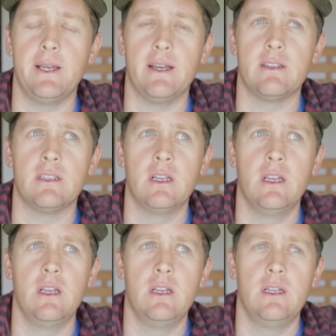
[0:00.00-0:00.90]
about
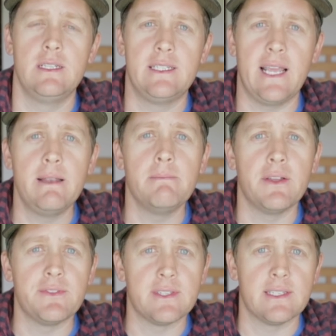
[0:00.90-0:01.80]
10
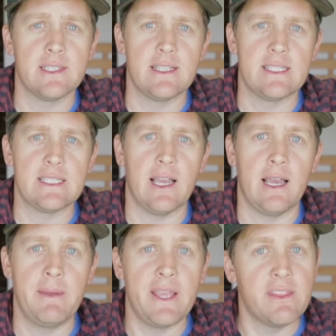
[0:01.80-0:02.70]
months since
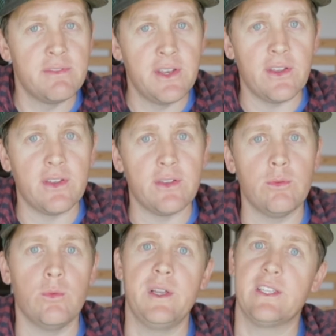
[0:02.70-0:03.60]
I made the video
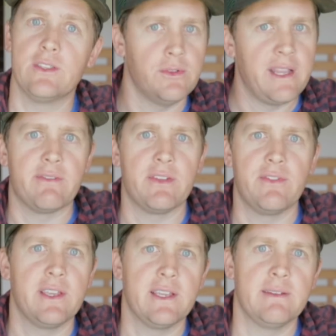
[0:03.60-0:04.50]
We Sold
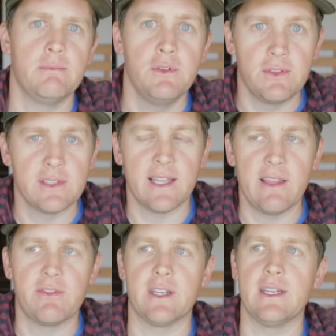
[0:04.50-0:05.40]
Everything and Moved to South
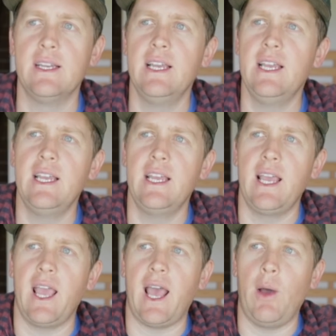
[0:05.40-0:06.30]
Africa.
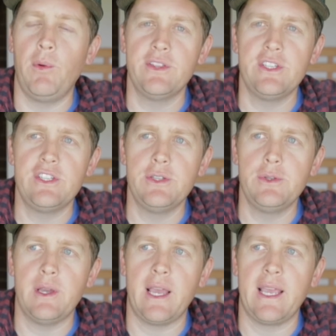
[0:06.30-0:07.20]
I wanted to
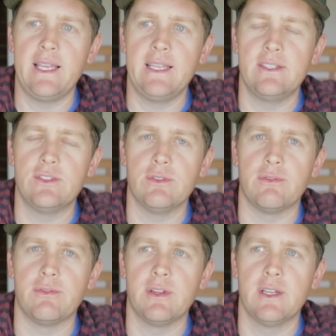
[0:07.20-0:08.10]
do a sort of